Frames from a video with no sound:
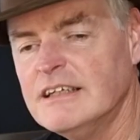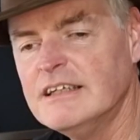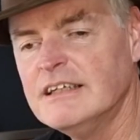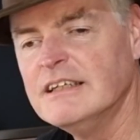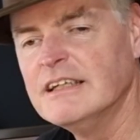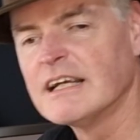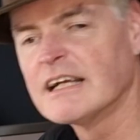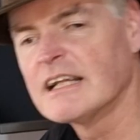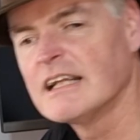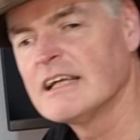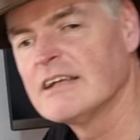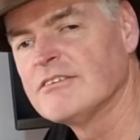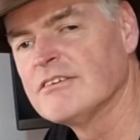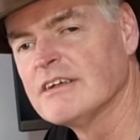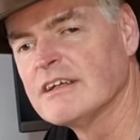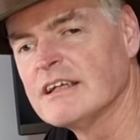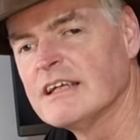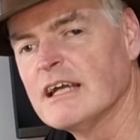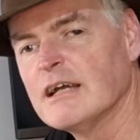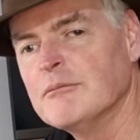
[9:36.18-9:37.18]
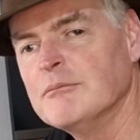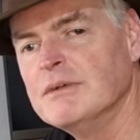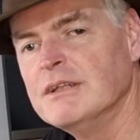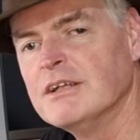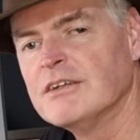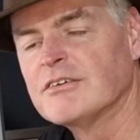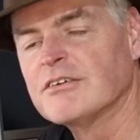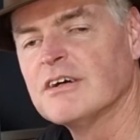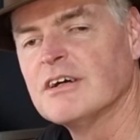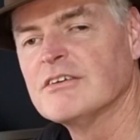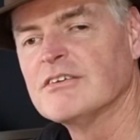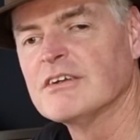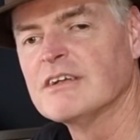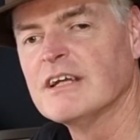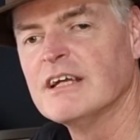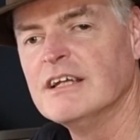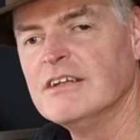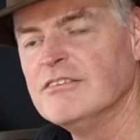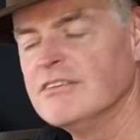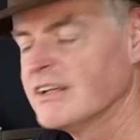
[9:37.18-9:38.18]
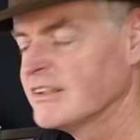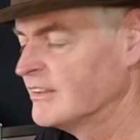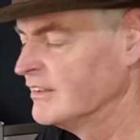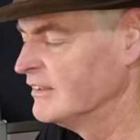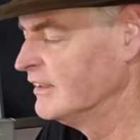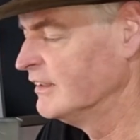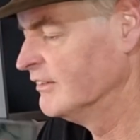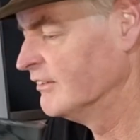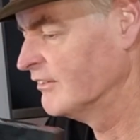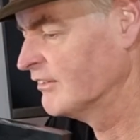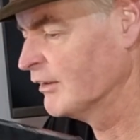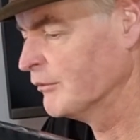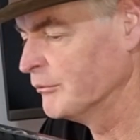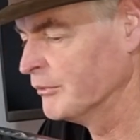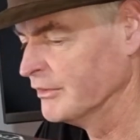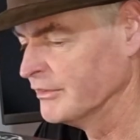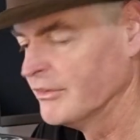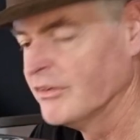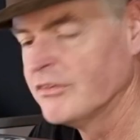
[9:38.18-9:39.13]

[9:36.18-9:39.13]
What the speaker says: your classic get miniaturized and get injected into someone